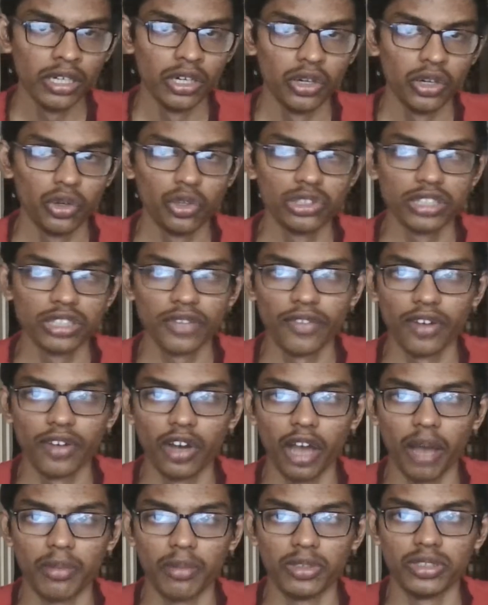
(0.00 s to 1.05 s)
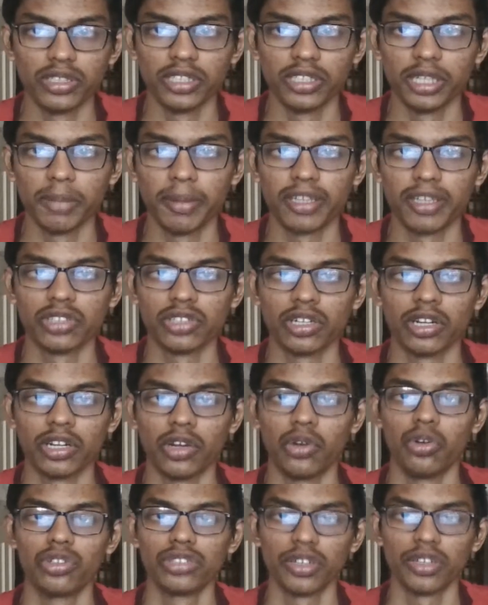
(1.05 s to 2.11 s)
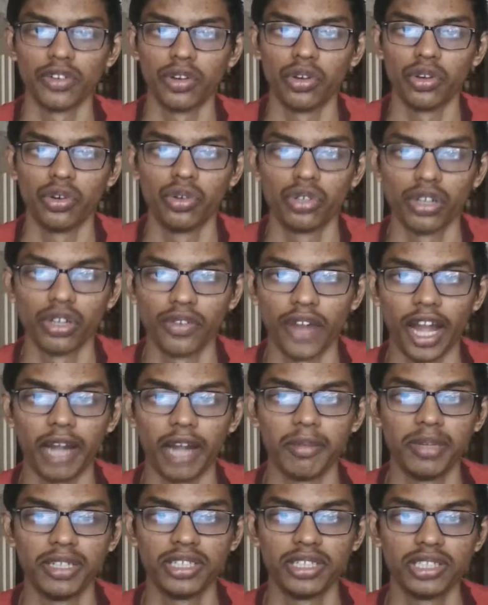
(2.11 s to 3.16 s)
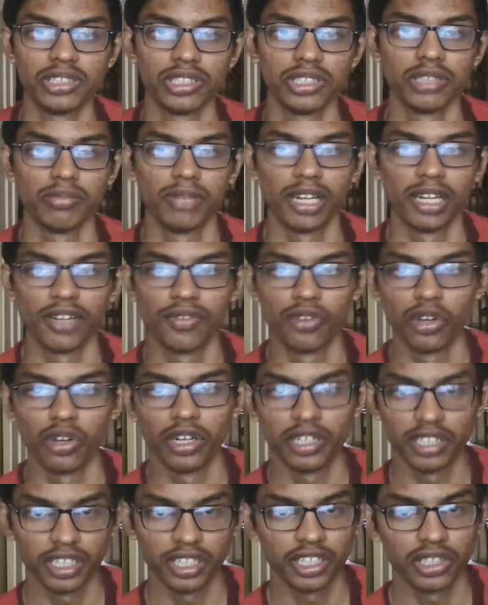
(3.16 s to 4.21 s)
routes of absorption depends on route of administration, blood flow in the